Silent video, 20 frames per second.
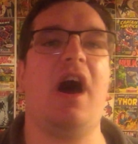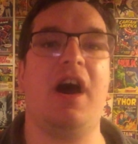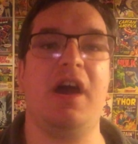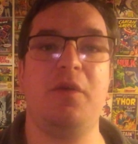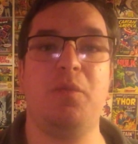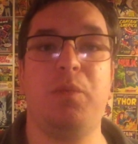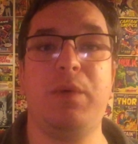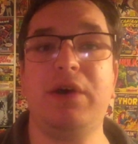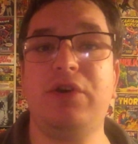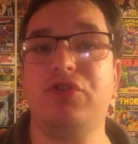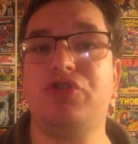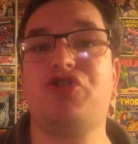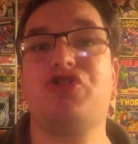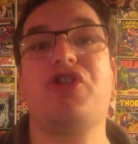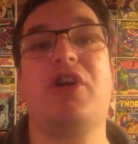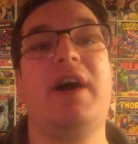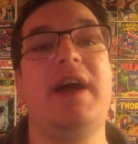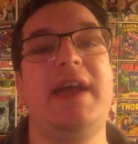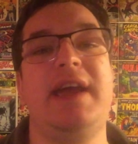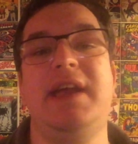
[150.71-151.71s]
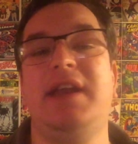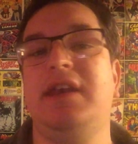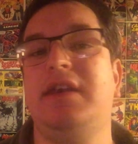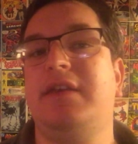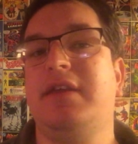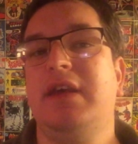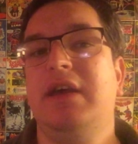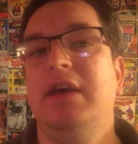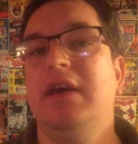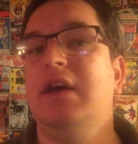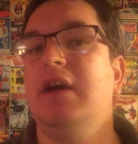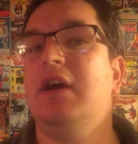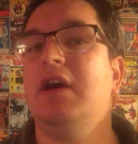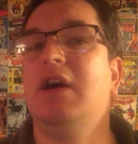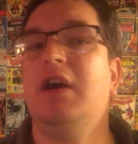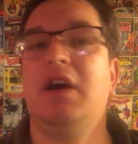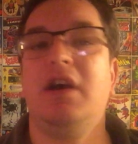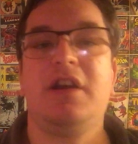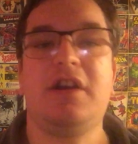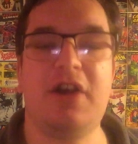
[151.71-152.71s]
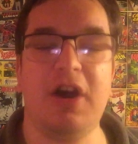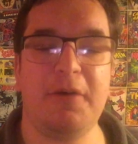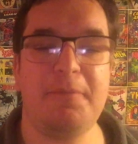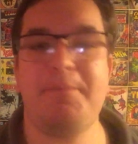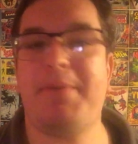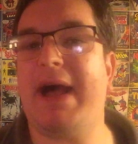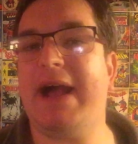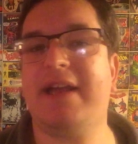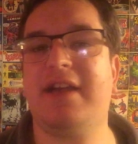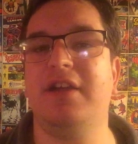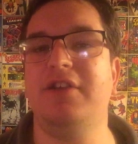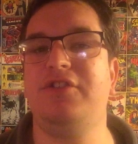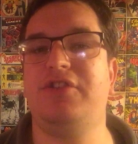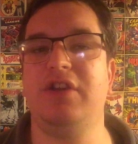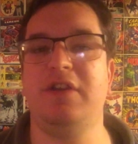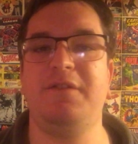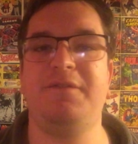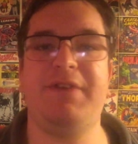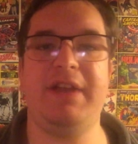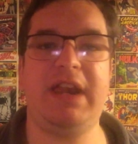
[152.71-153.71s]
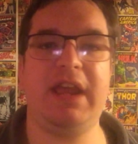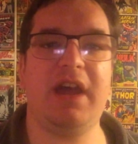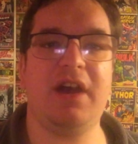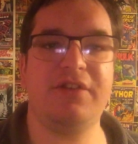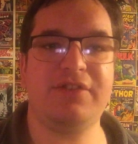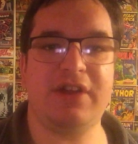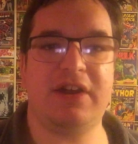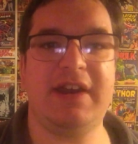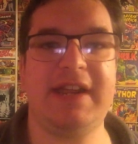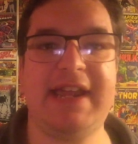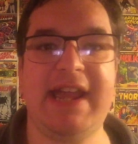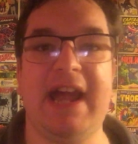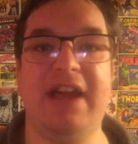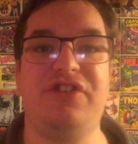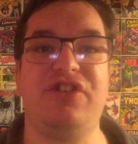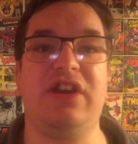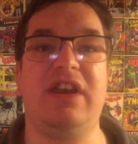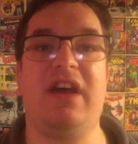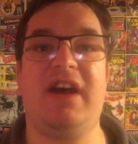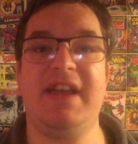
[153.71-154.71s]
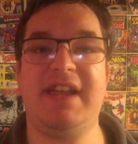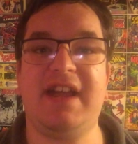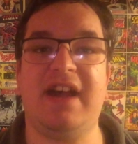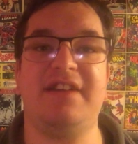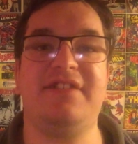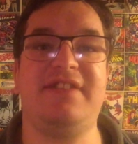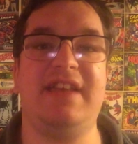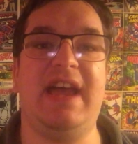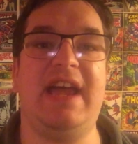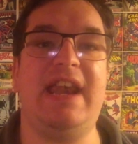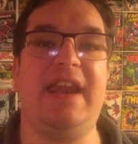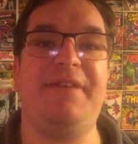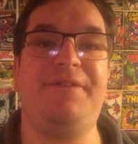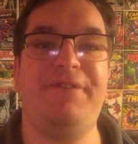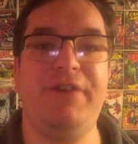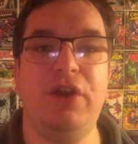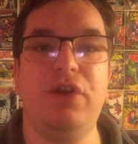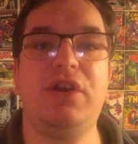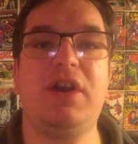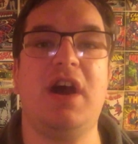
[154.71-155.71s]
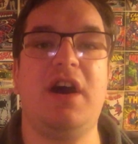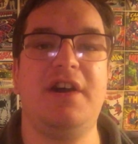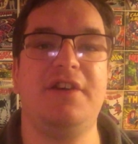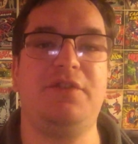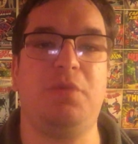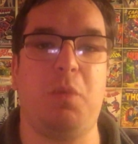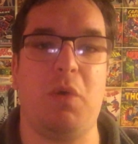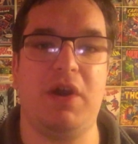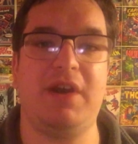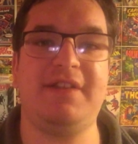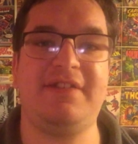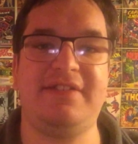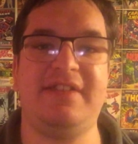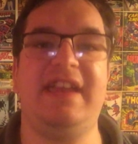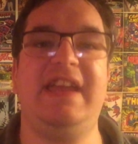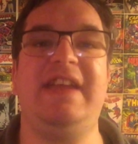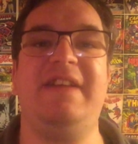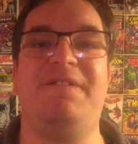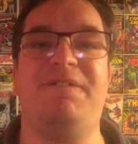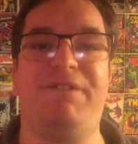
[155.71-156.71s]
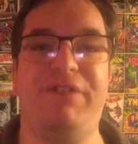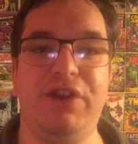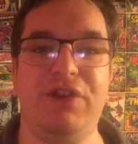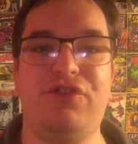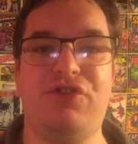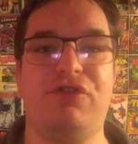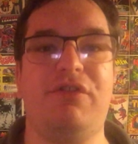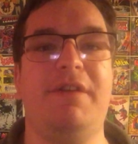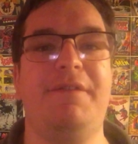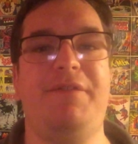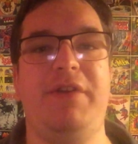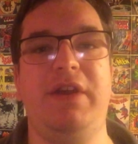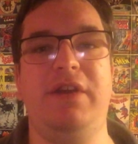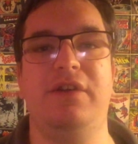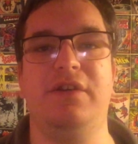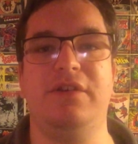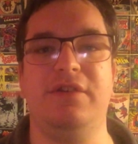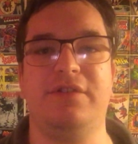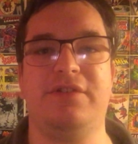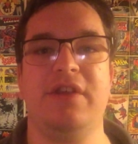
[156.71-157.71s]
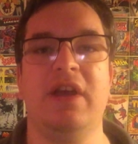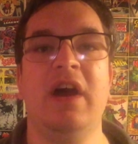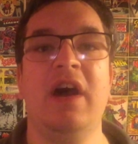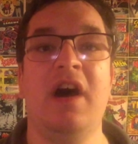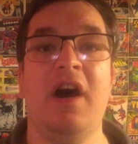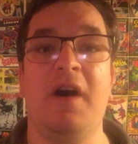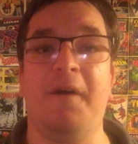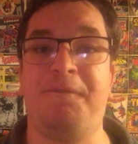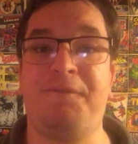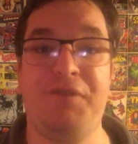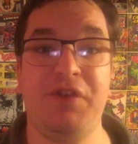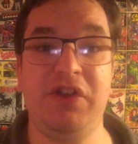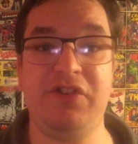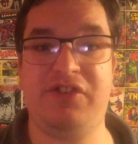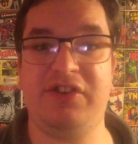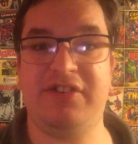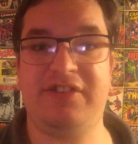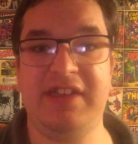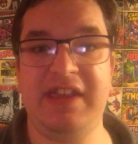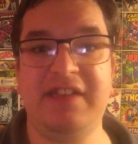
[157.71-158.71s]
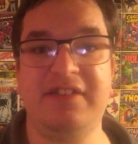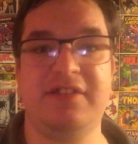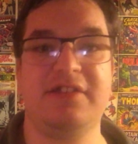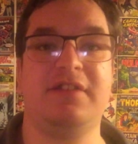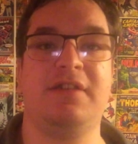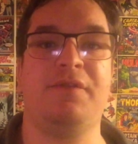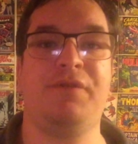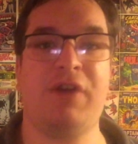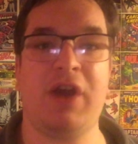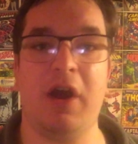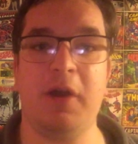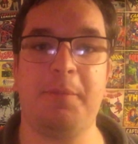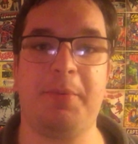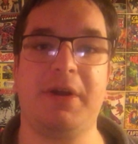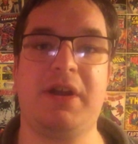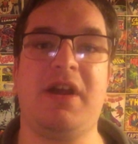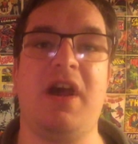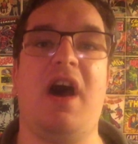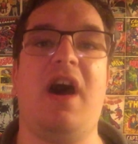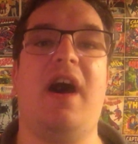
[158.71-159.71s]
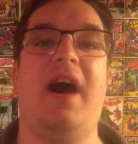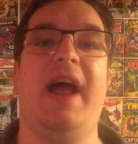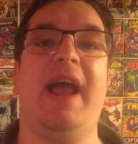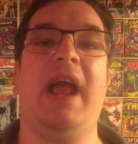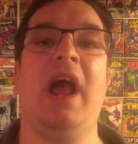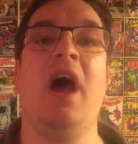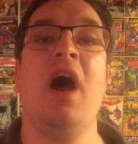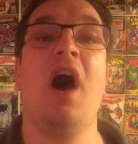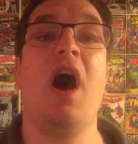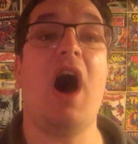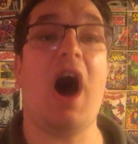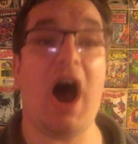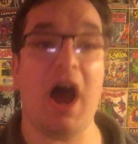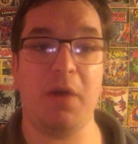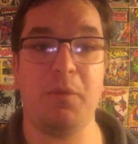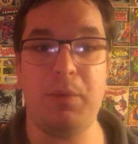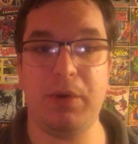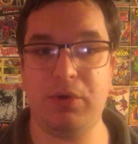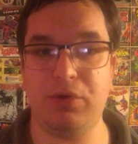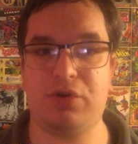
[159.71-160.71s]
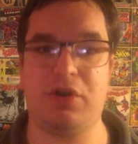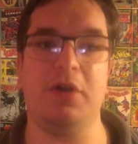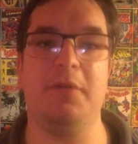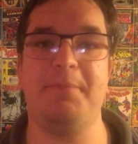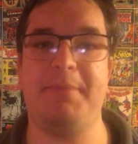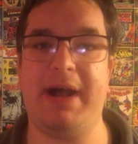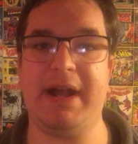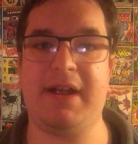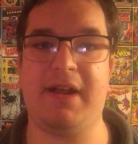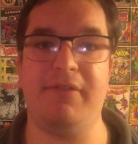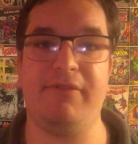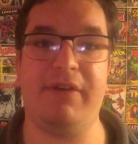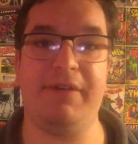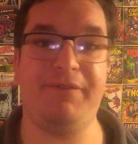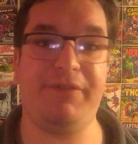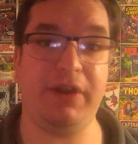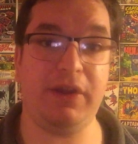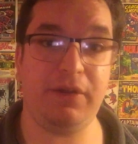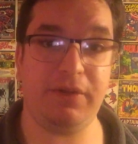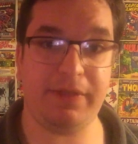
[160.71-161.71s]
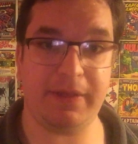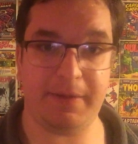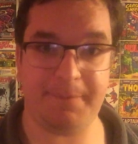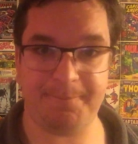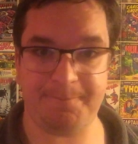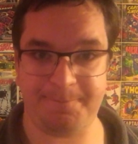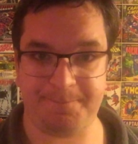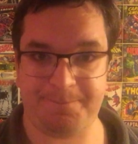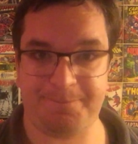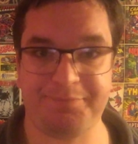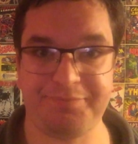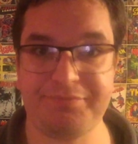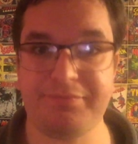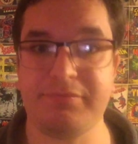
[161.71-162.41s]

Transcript: I will try and come back and do videos on occasion. Like I said, if you guys want to see future reviews of future seasons of Cobra Kai, I will come back and review them.